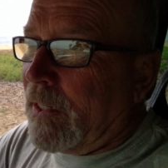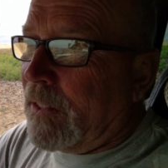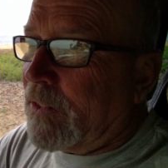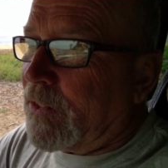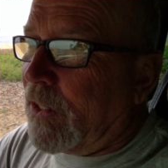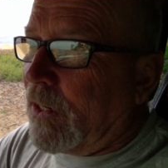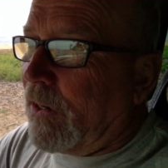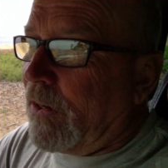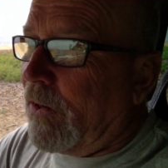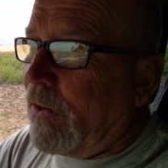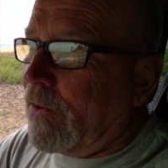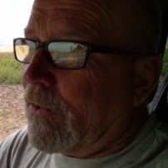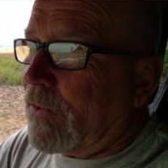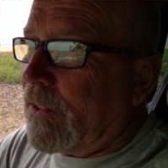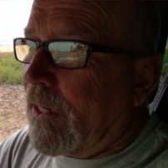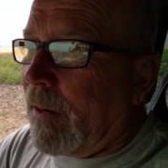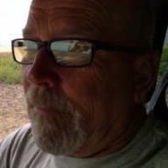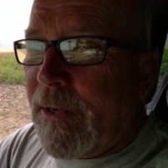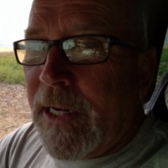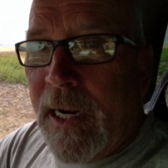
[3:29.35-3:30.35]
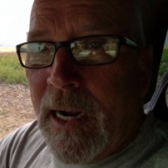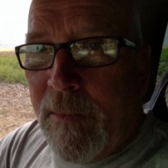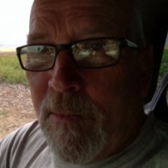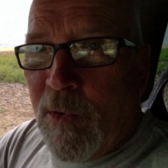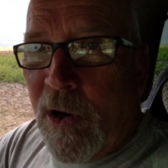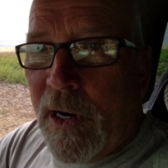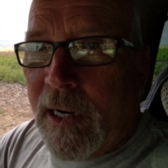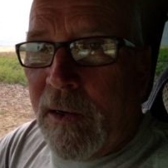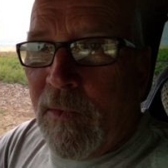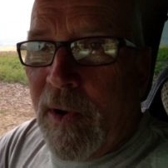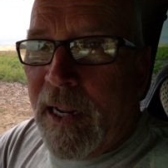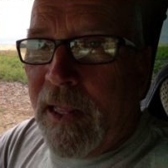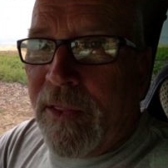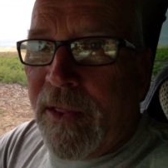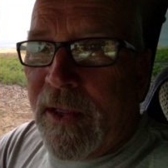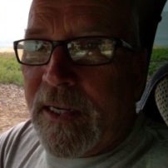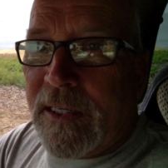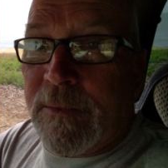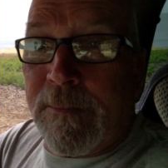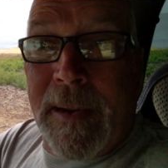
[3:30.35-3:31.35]
So the company I'm working with
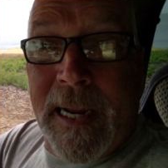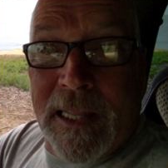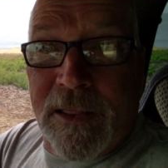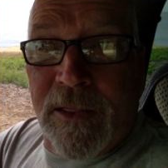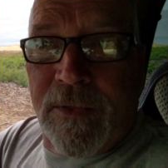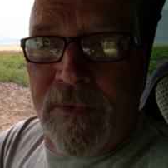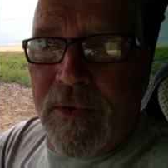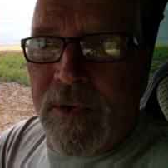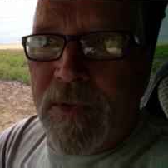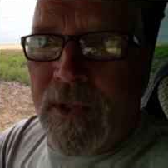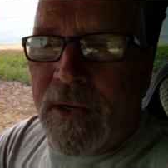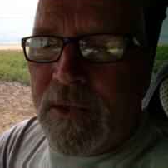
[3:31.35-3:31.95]
has been through